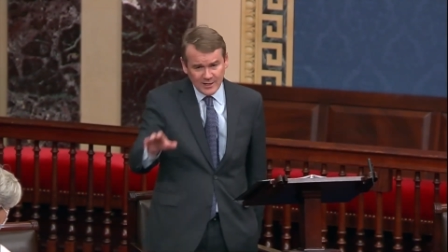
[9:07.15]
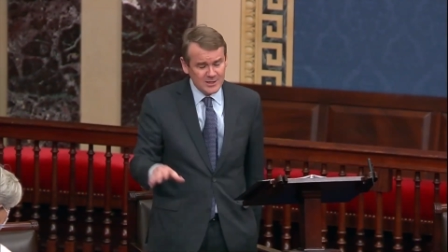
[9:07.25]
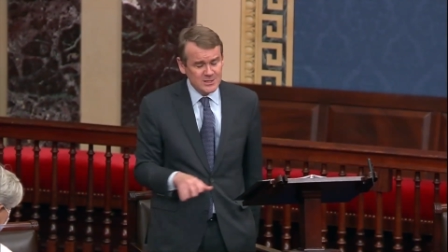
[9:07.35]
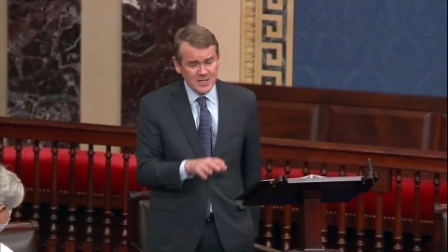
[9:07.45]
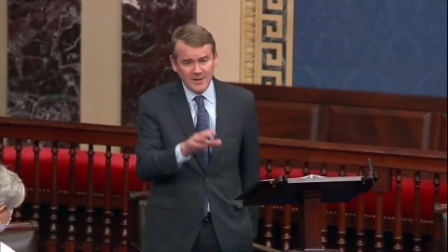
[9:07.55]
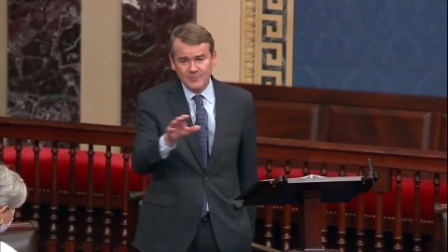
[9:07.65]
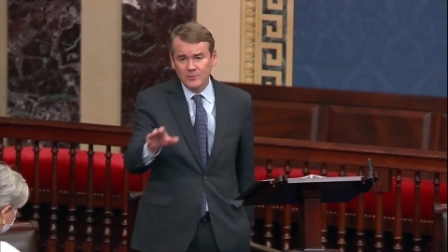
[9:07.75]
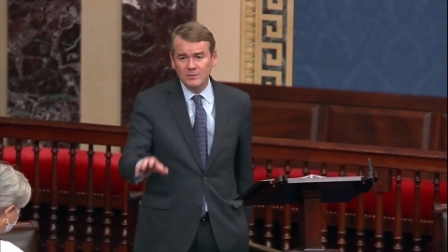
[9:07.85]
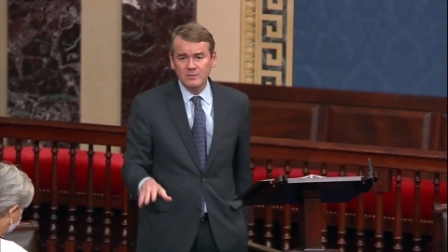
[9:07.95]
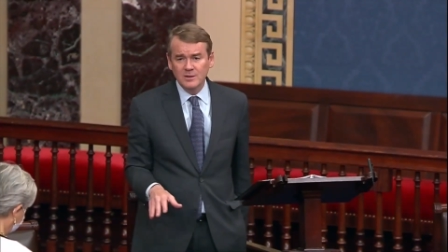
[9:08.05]

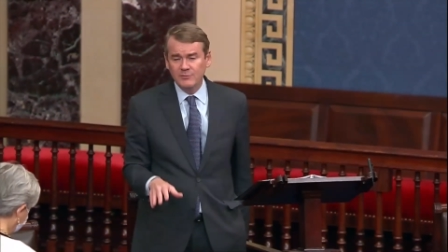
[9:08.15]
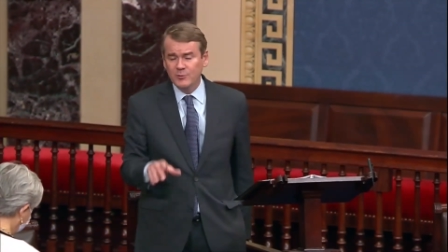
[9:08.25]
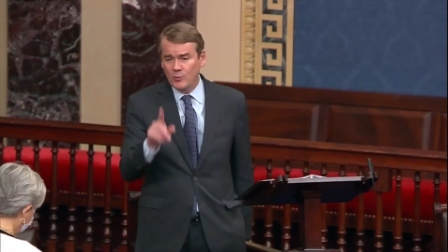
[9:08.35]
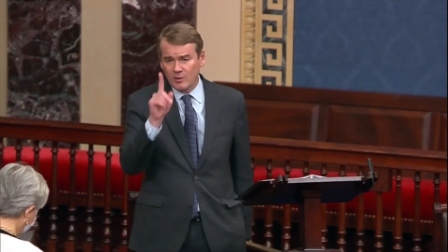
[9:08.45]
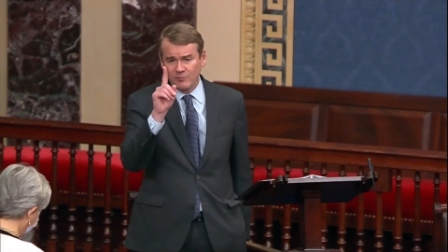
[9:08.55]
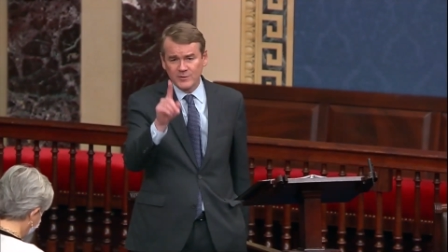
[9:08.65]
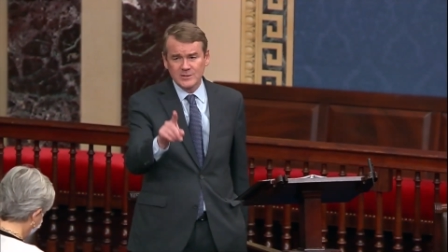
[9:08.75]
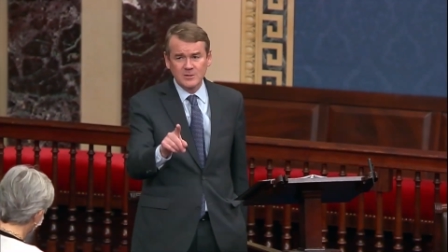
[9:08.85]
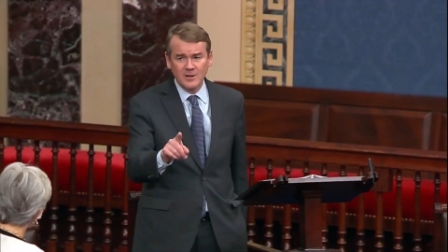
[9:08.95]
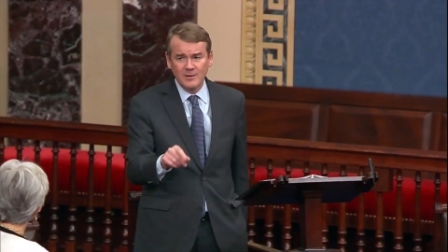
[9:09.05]
accept, if you want to fix
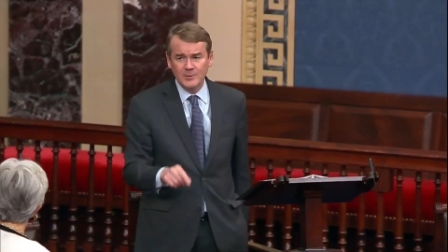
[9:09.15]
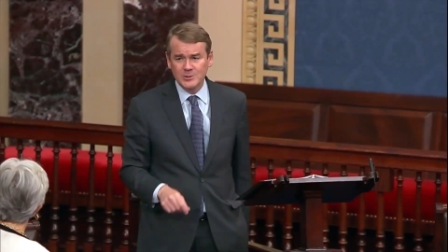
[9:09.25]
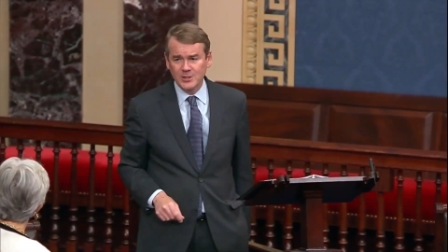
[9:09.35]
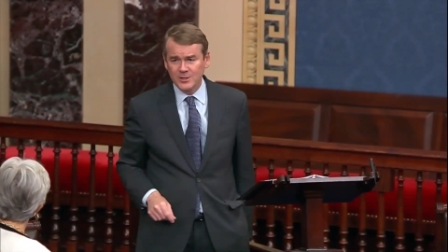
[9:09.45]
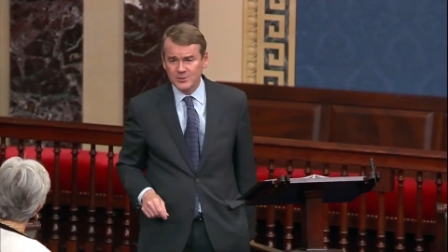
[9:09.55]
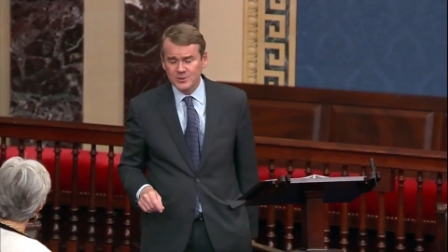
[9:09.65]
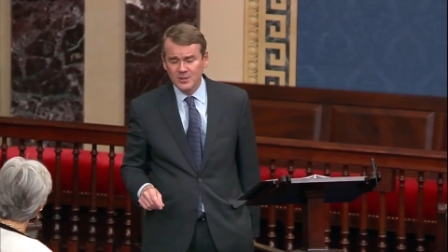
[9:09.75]
climate change,